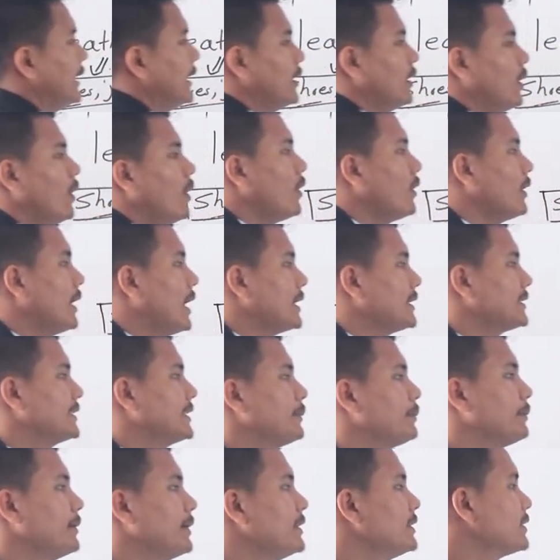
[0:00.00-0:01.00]
are long
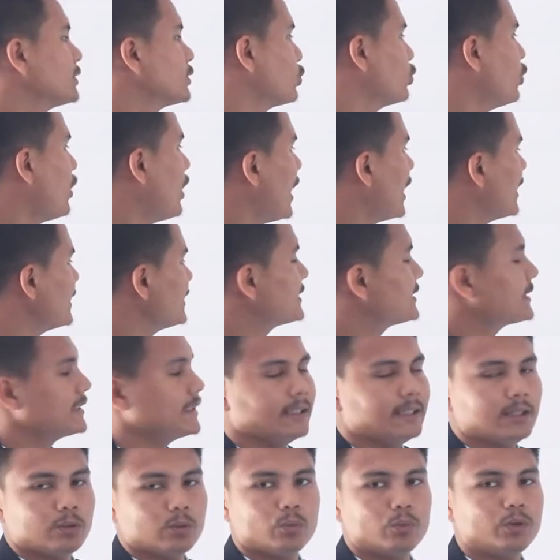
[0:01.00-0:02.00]
lasting means once
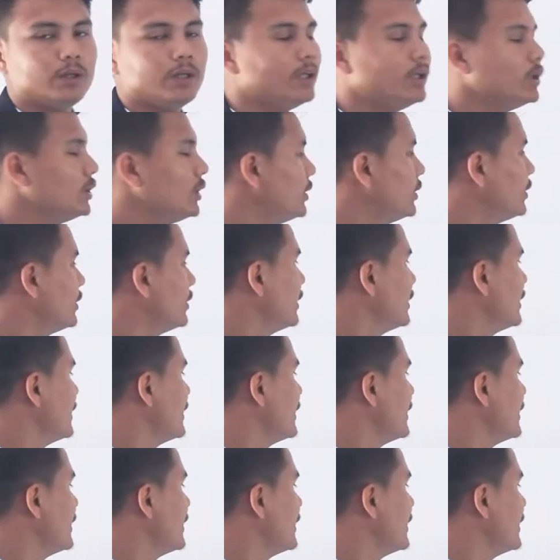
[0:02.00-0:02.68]
we